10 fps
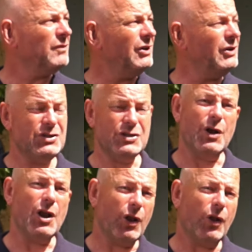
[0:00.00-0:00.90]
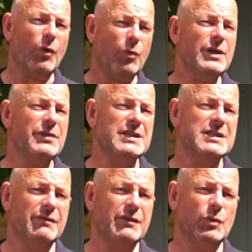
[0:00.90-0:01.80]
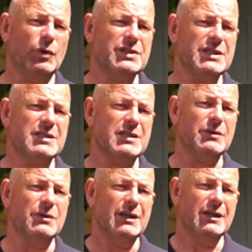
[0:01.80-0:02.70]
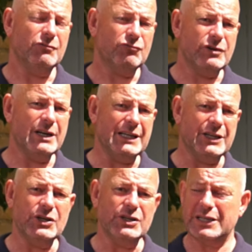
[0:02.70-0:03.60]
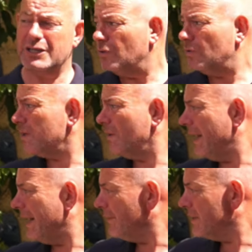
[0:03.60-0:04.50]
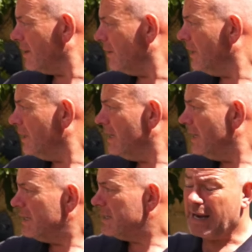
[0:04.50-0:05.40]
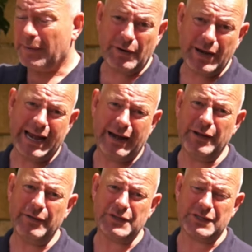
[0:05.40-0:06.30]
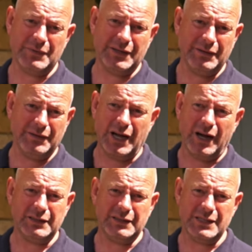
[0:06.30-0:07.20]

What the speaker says: you could do a lot with this if you wanted to. Really could. It could also then have its own separate area for some garden